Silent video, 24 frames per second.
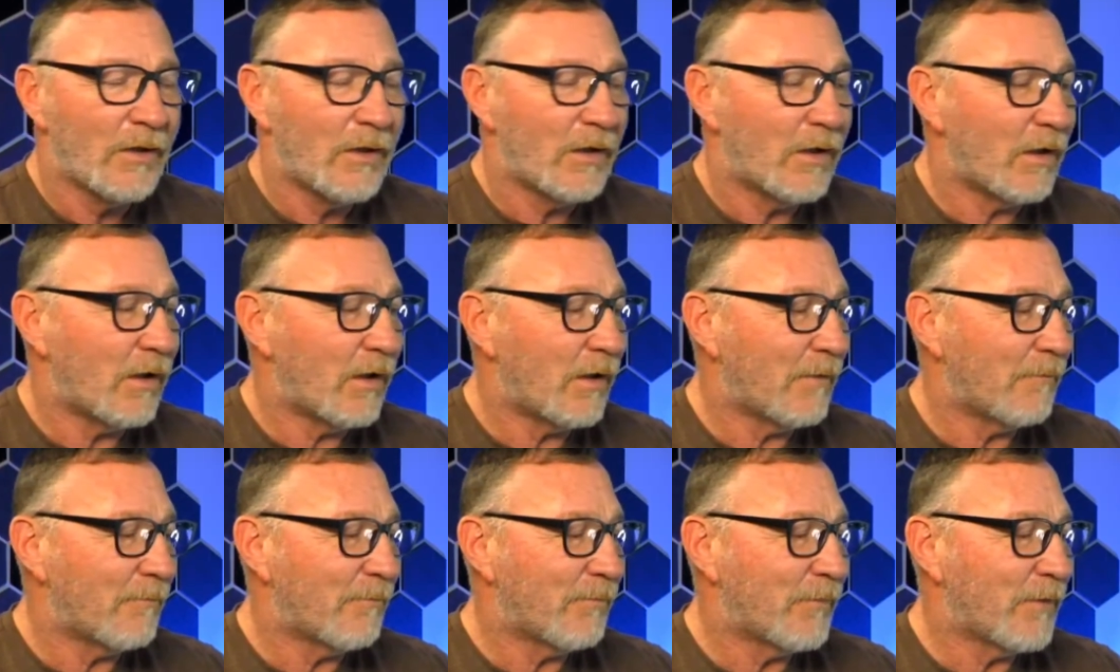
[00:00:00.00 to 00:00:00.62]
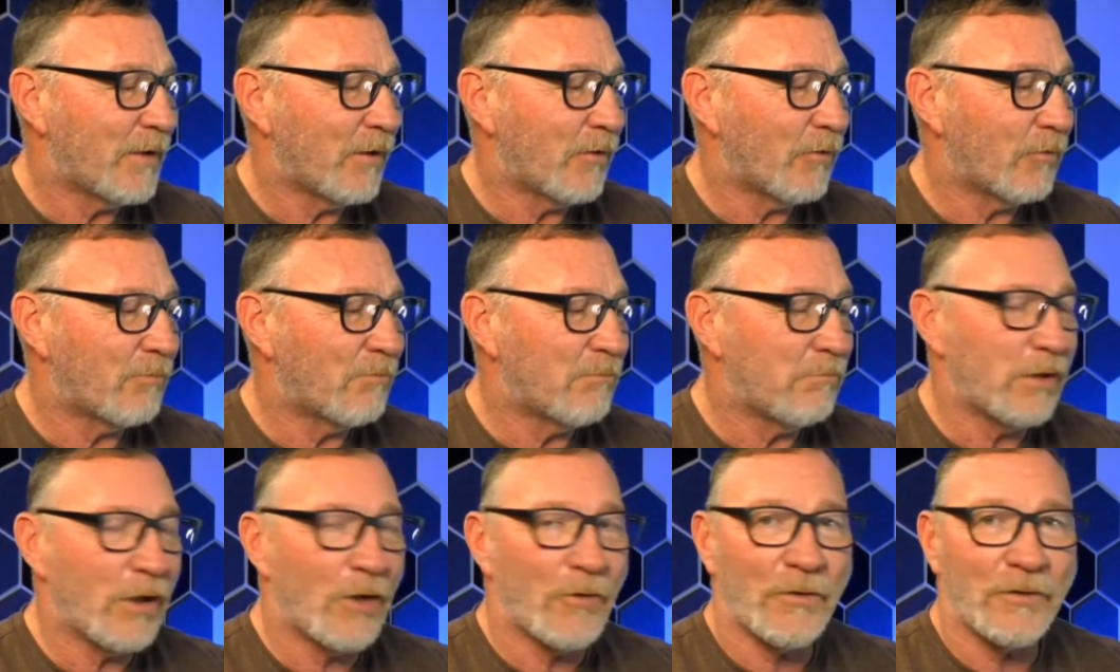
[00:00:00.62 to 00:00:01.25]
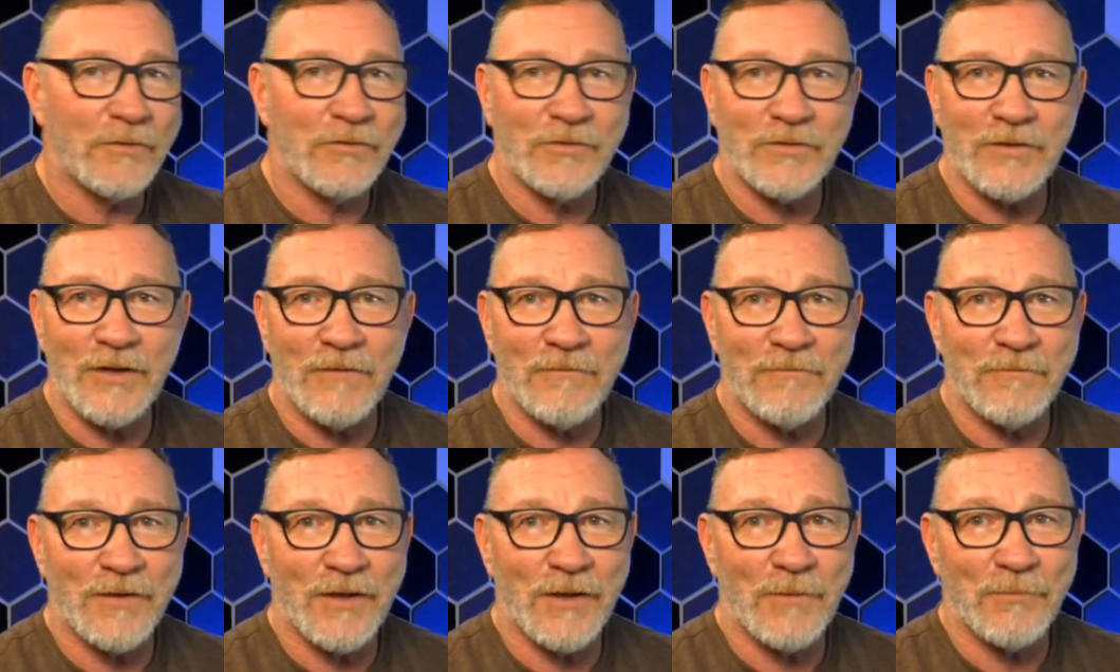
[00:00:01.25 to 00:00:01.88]
blowing
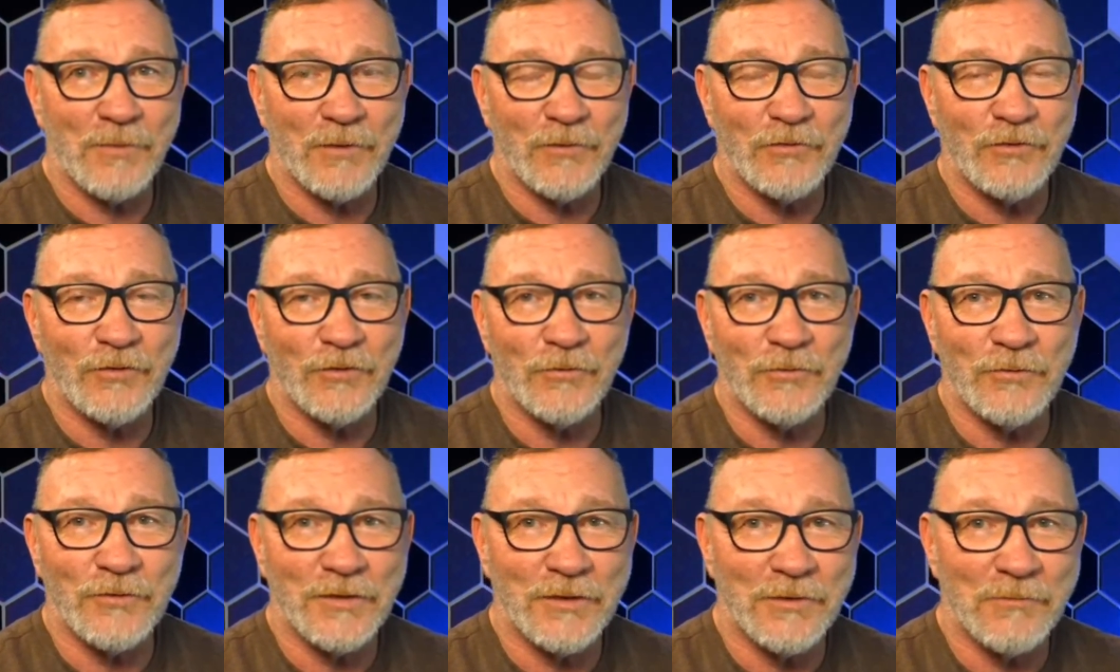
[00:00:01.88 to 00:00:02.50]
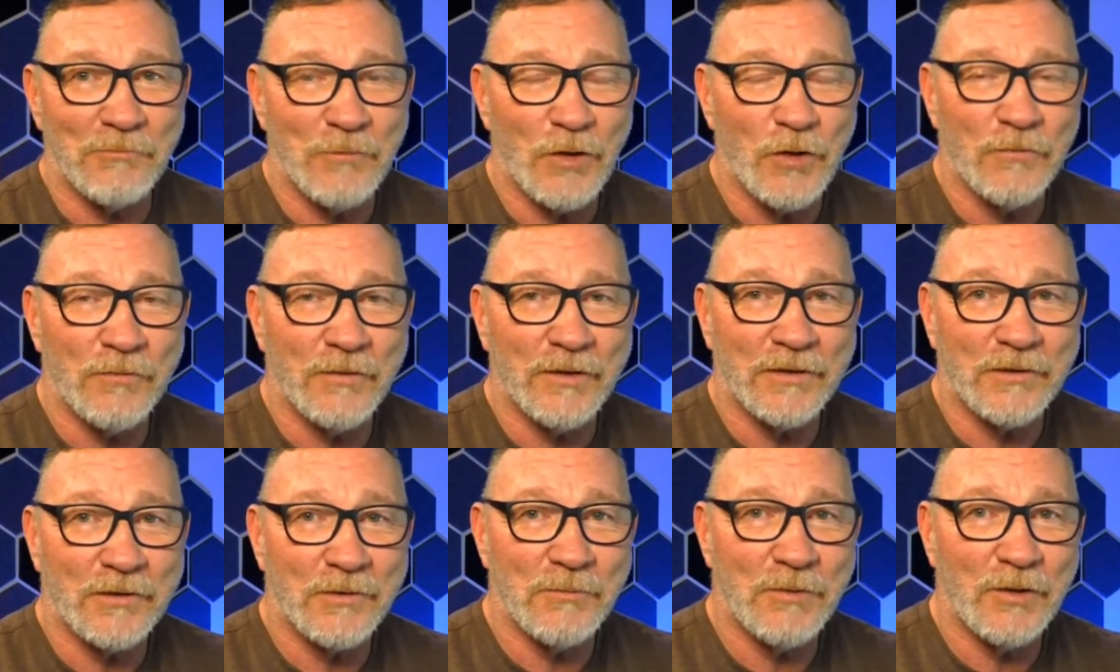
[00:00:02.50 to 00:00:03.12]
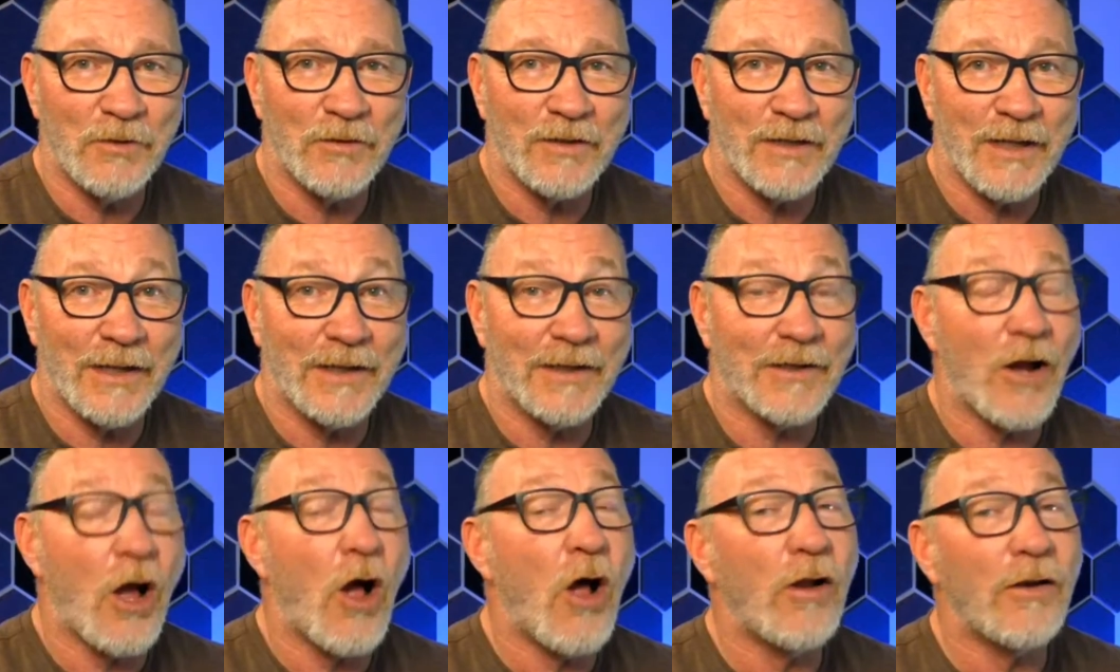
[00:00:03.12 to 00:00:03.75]
stuff up and shooting and moving and
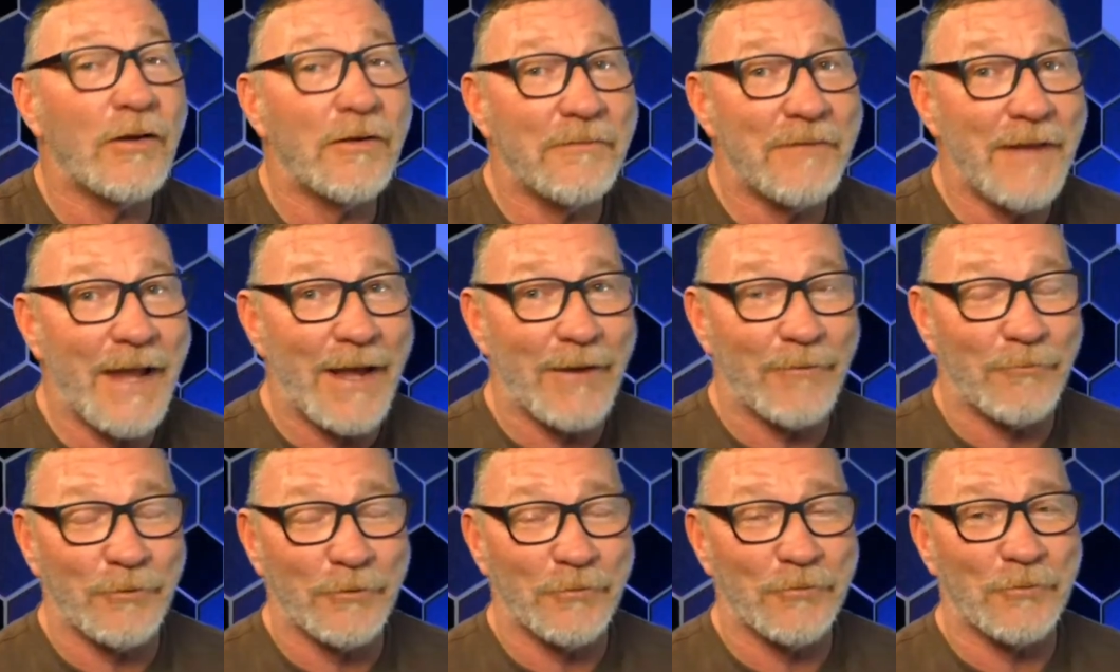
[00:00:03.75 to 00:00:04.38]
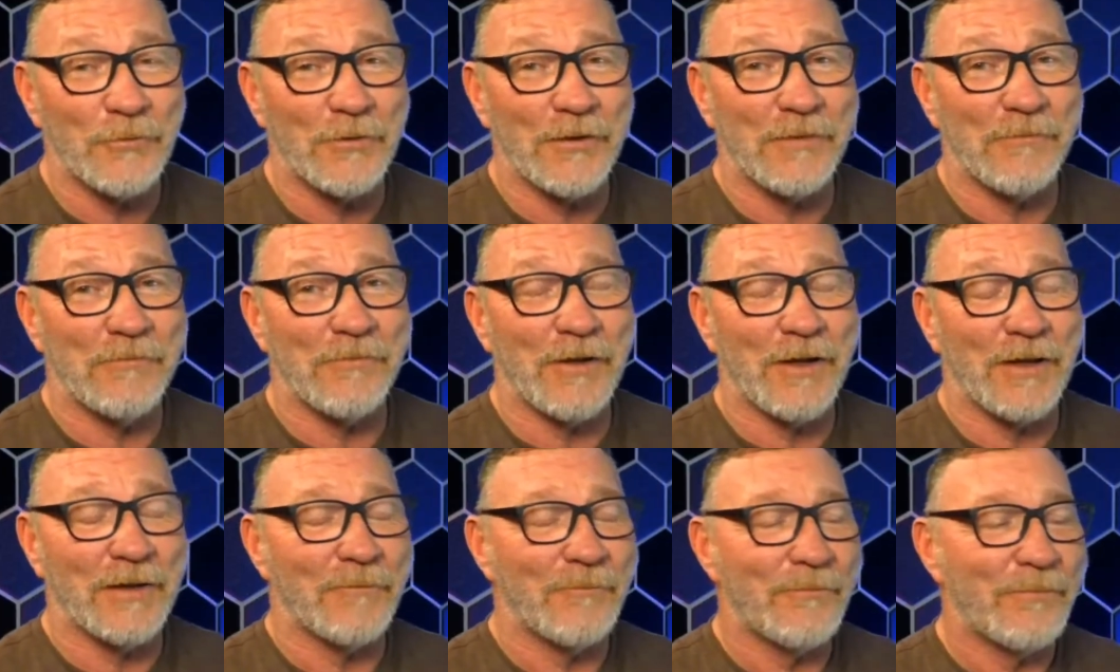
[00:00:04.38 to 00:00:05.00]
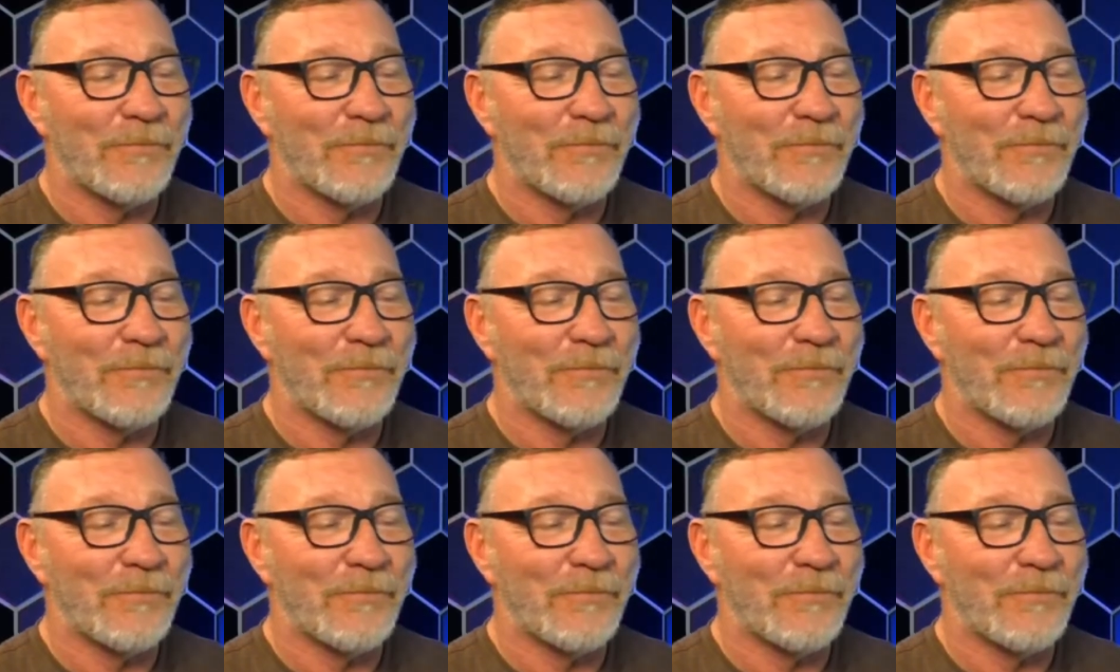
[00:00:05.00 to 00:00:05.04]
communicating. All of that was really fun.